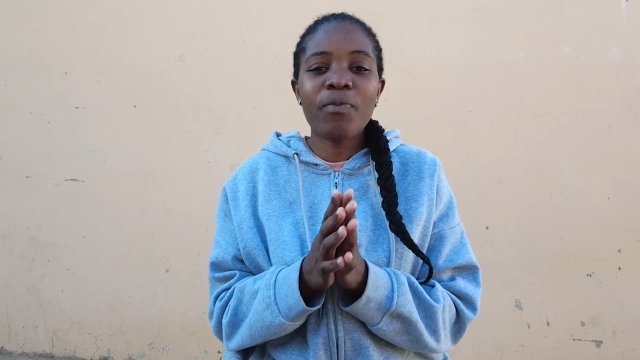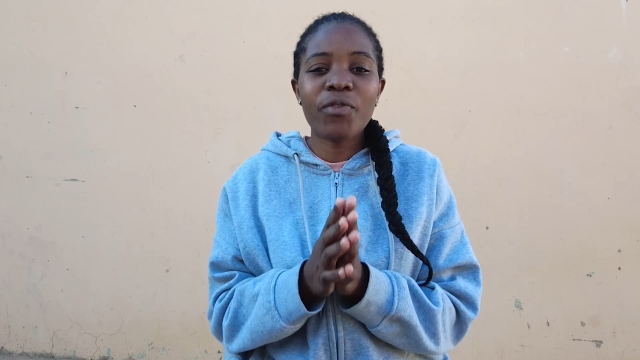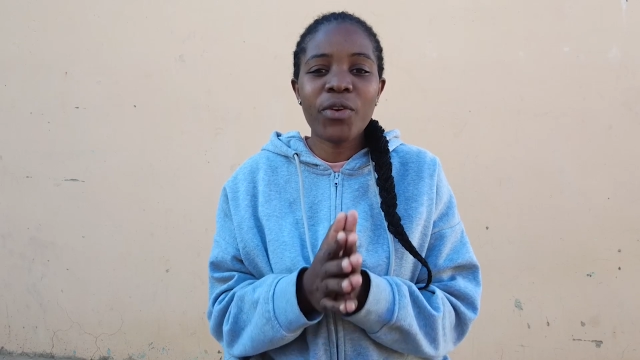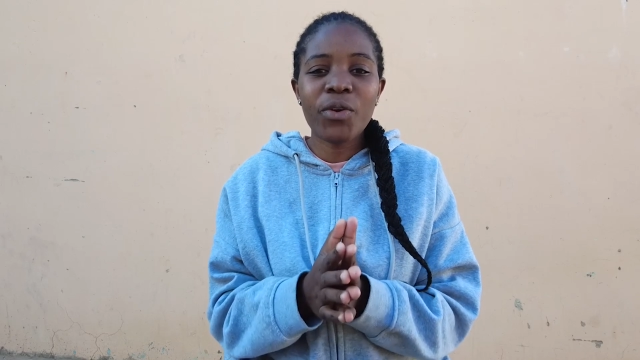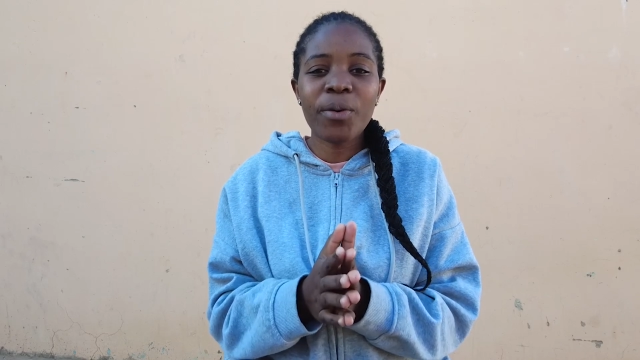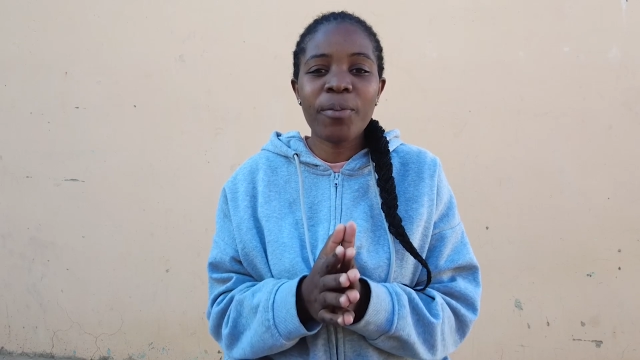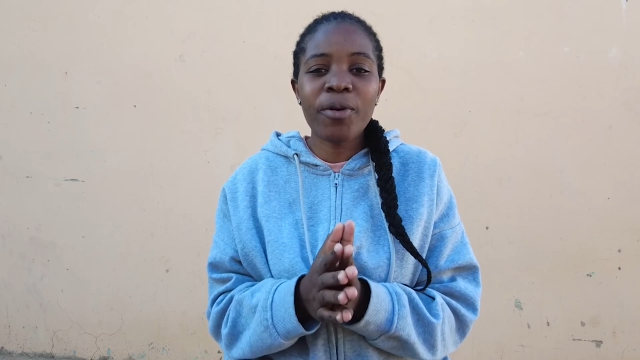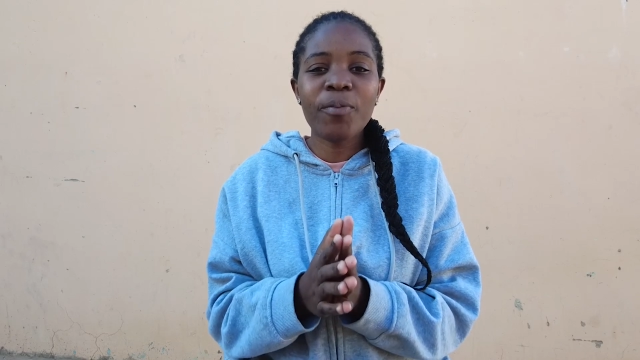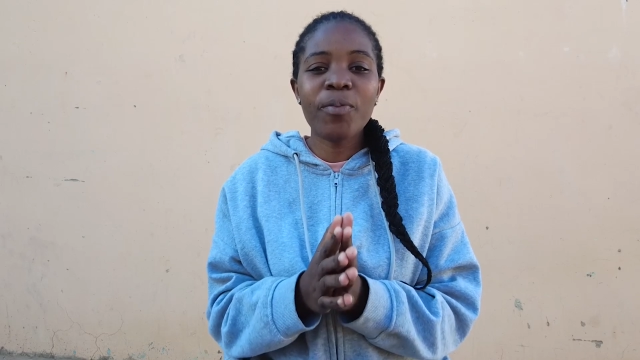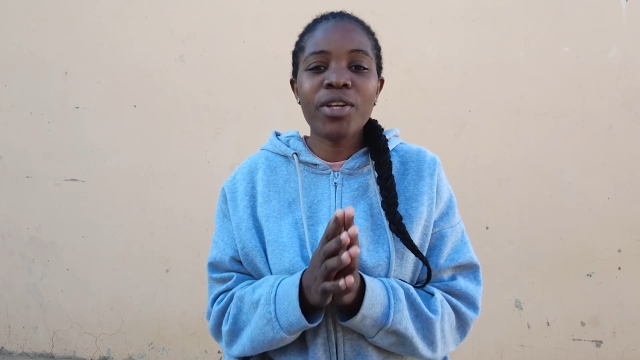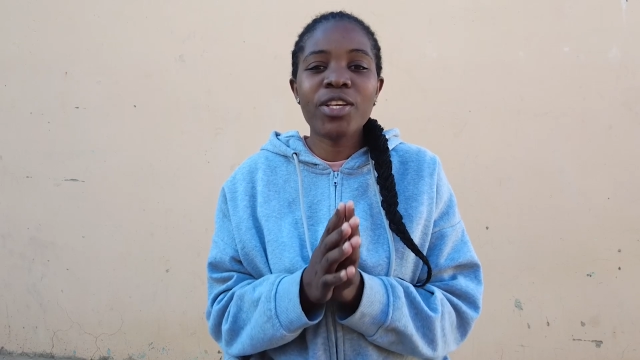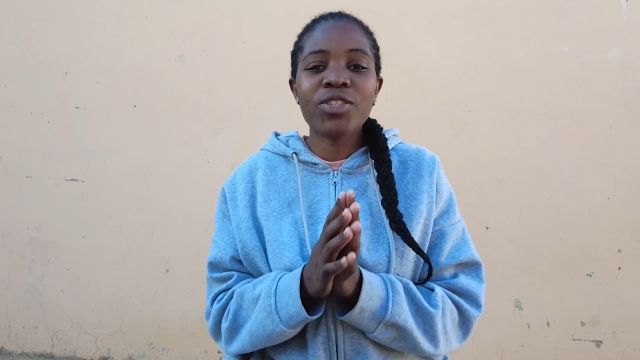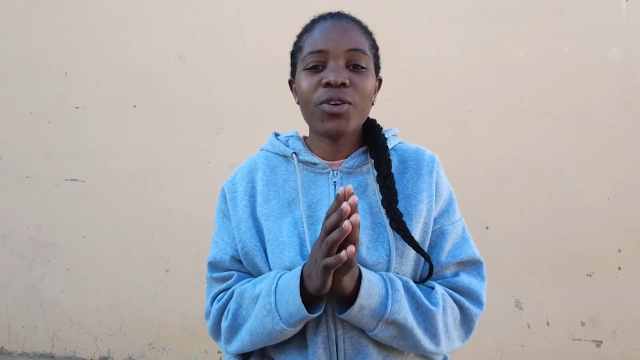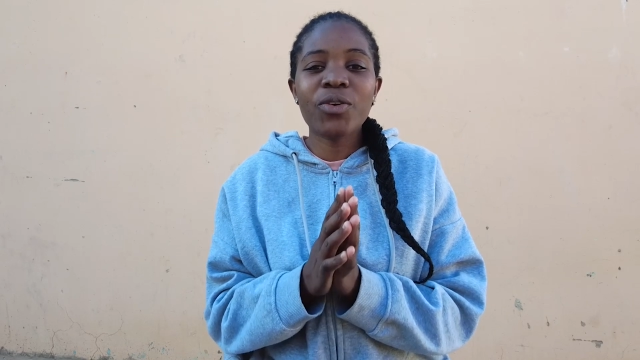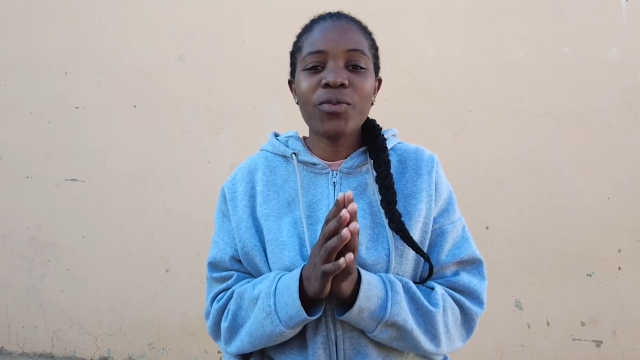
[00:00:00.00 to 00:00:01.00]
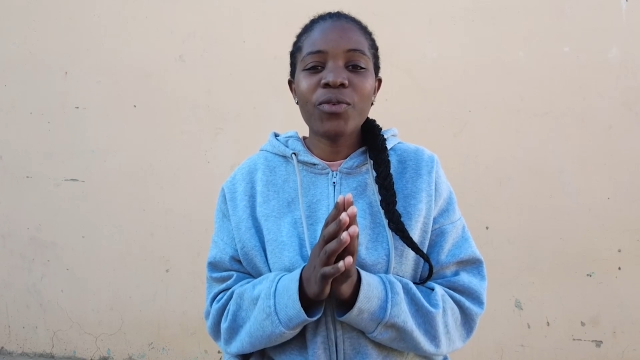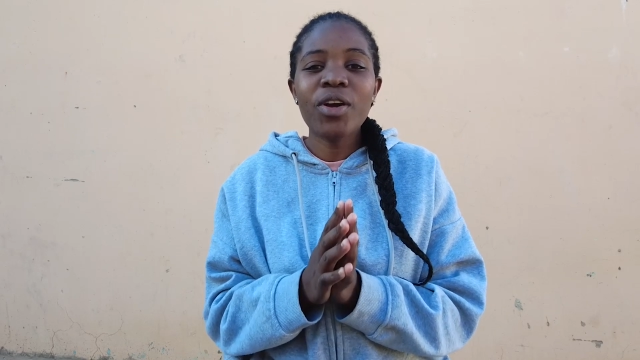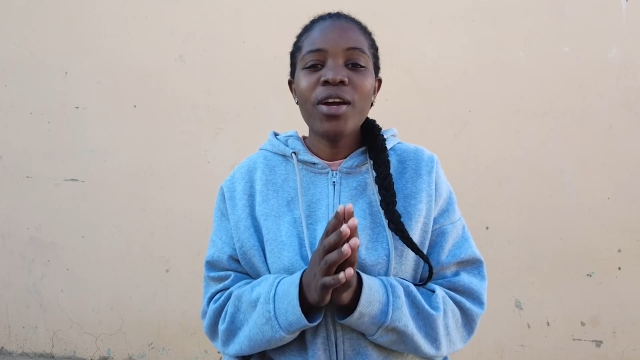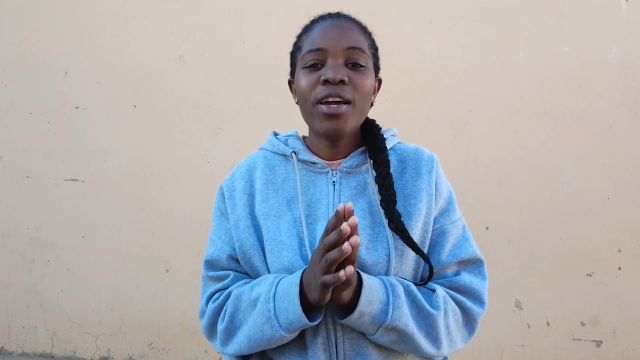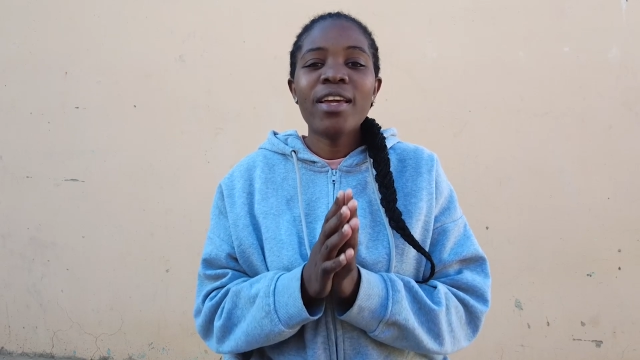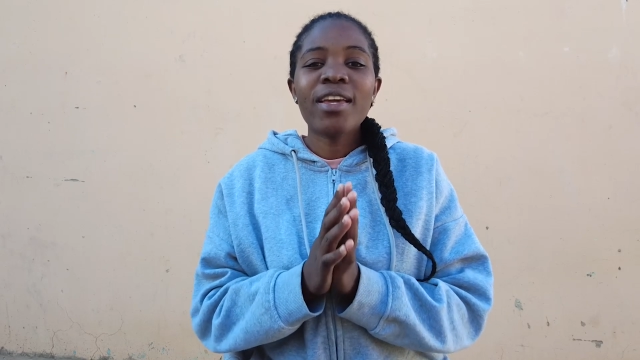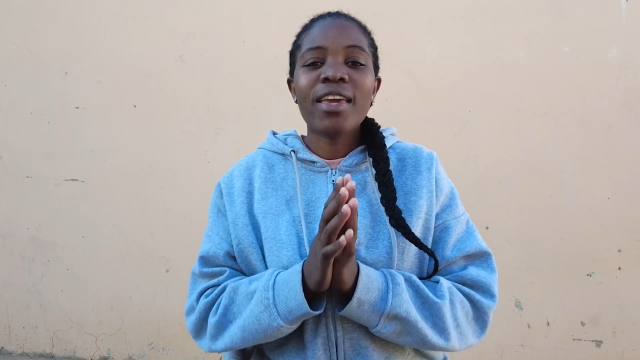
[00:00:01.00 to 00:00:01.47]
valuable, please don't
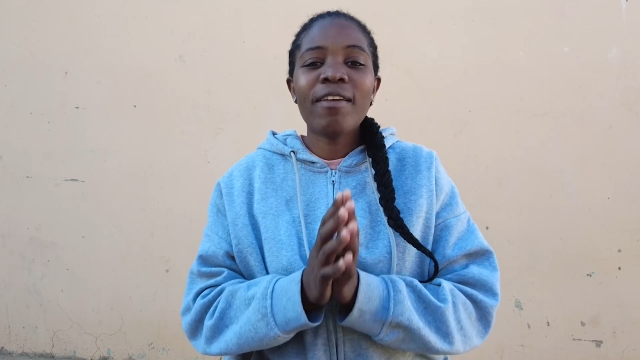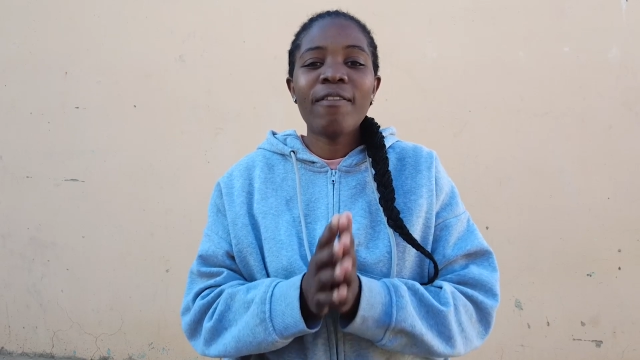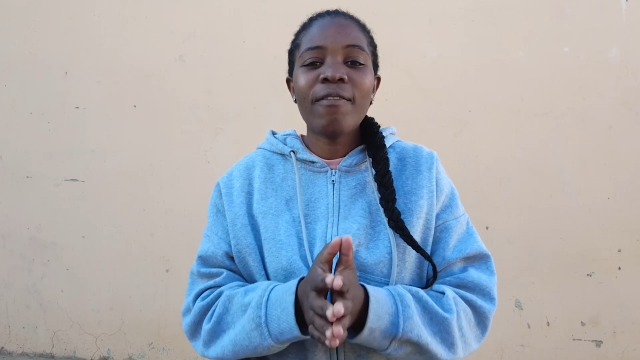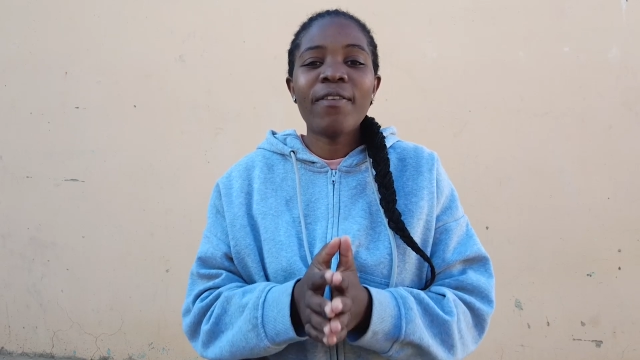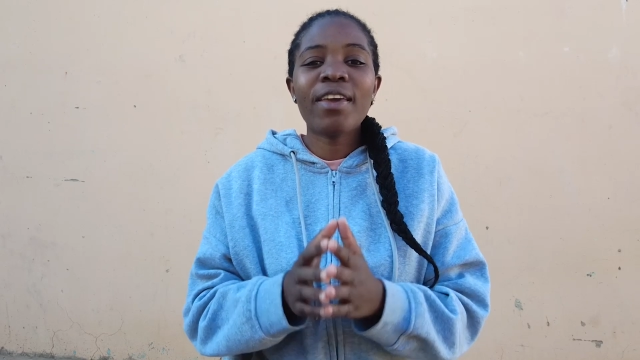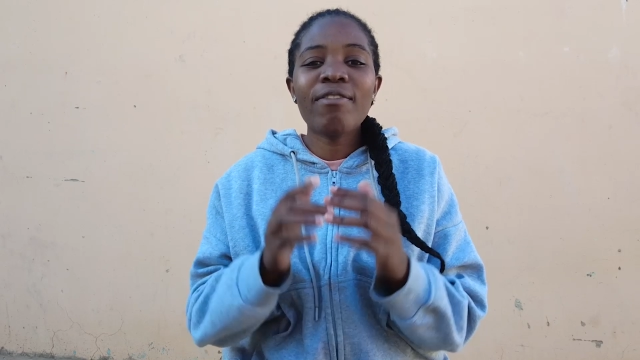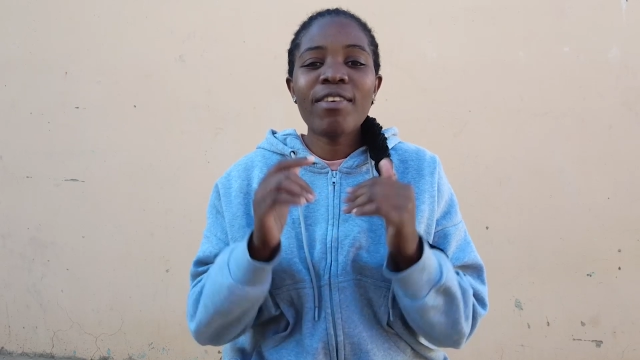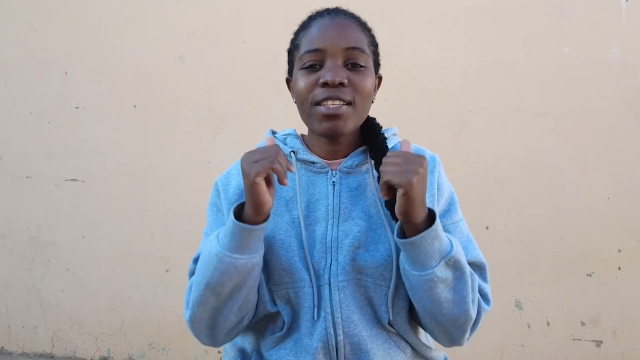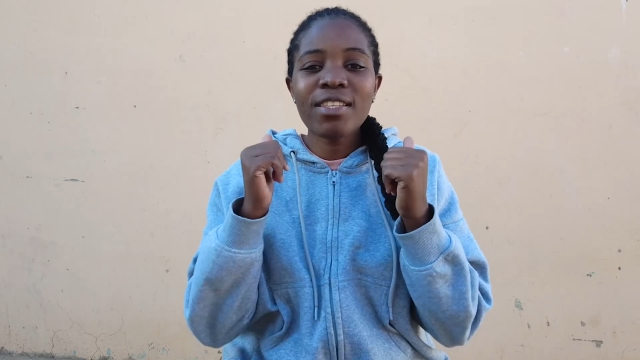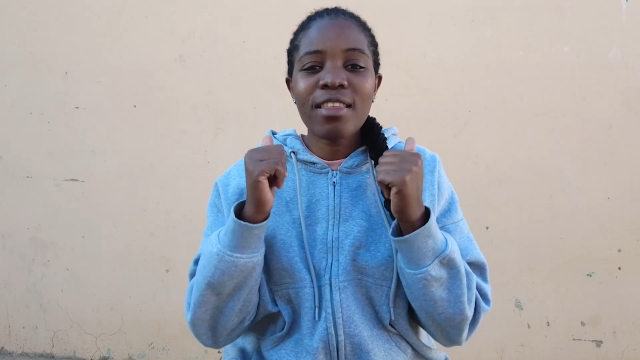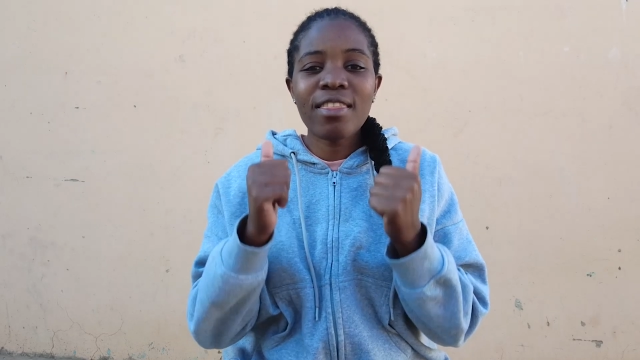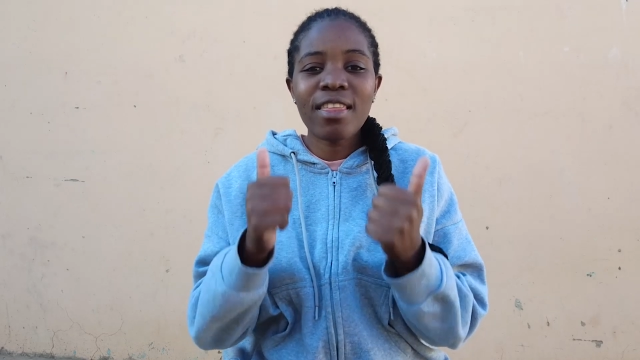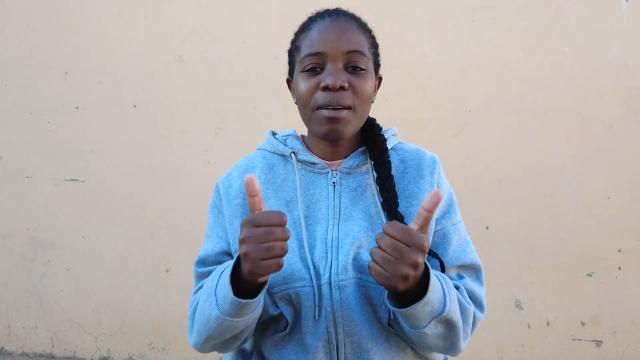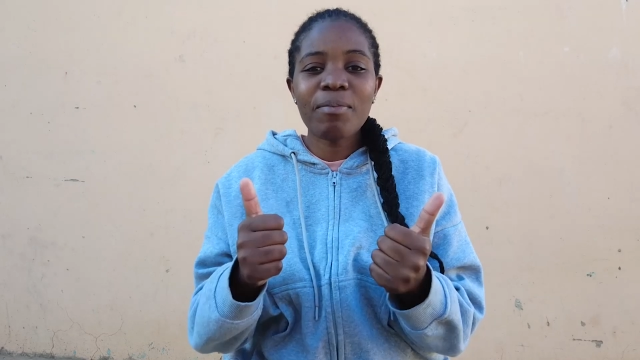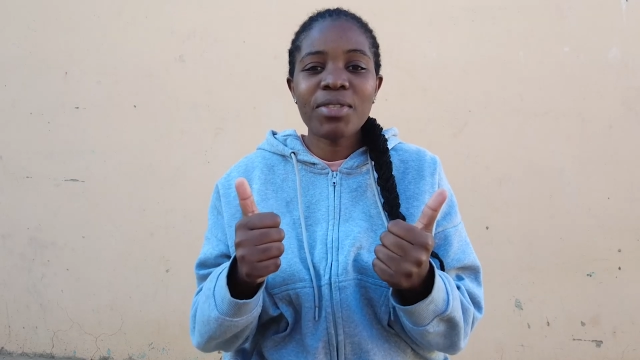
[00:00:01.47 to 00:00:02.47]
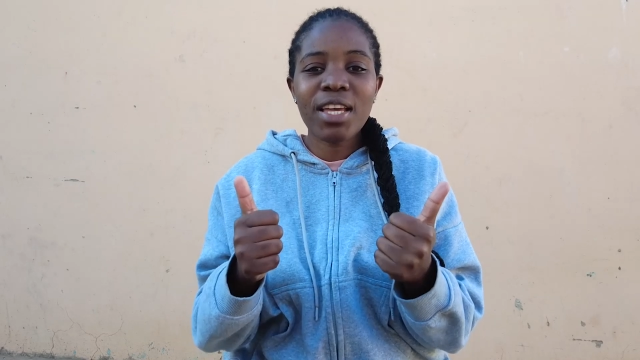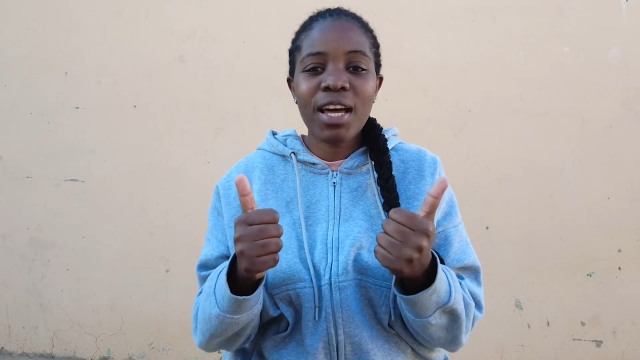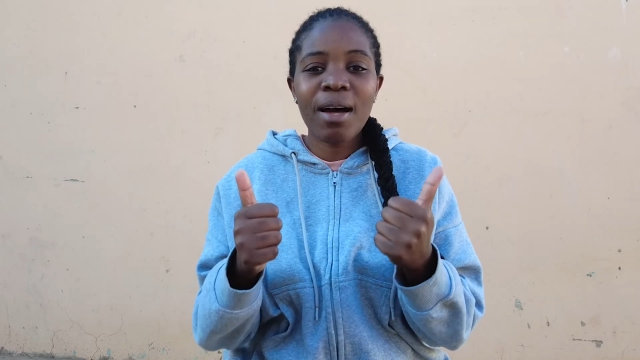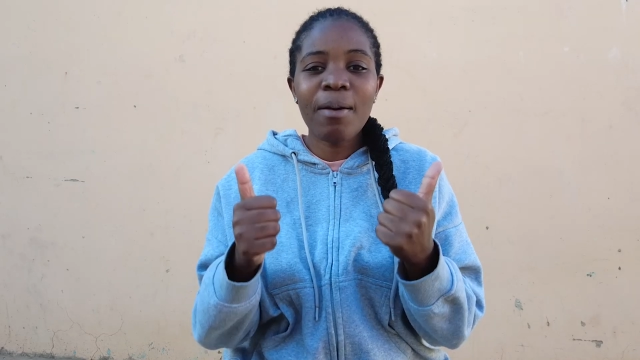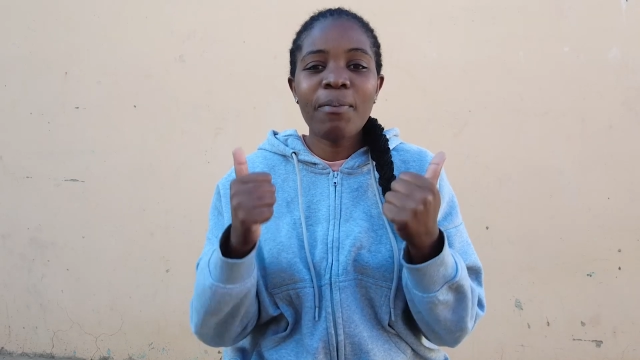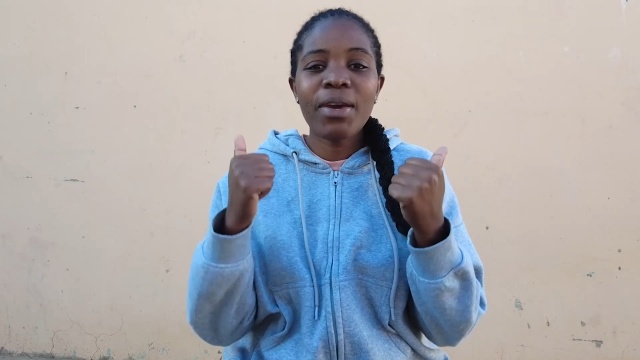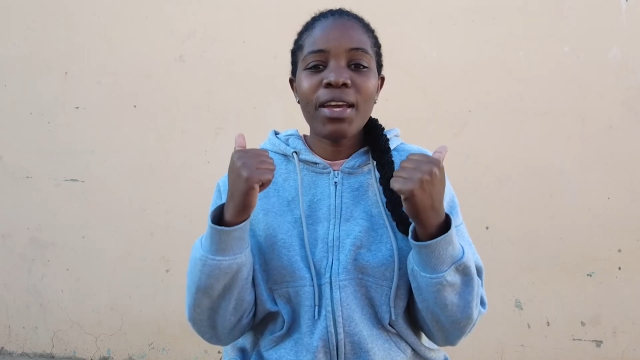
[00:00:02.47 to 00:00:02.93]
give us a thumbs up,